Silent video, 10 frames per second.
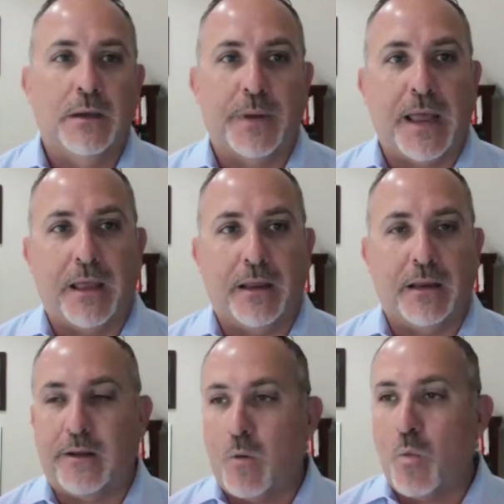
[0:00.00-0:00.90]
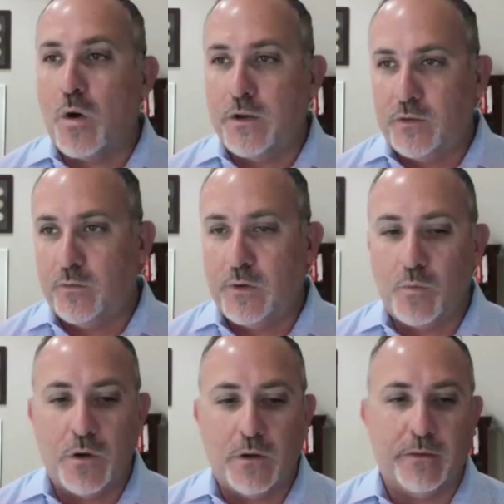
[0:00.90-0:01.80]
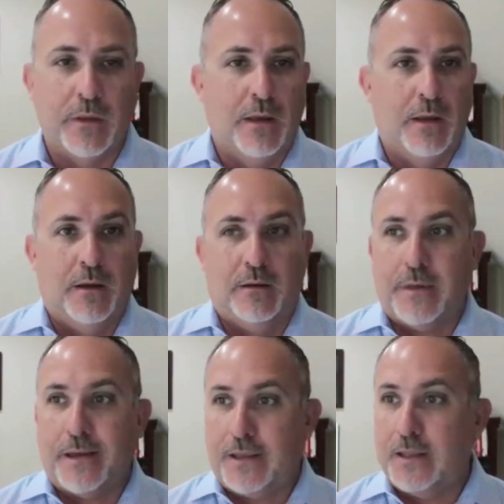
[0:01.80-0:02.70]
but I want to do it without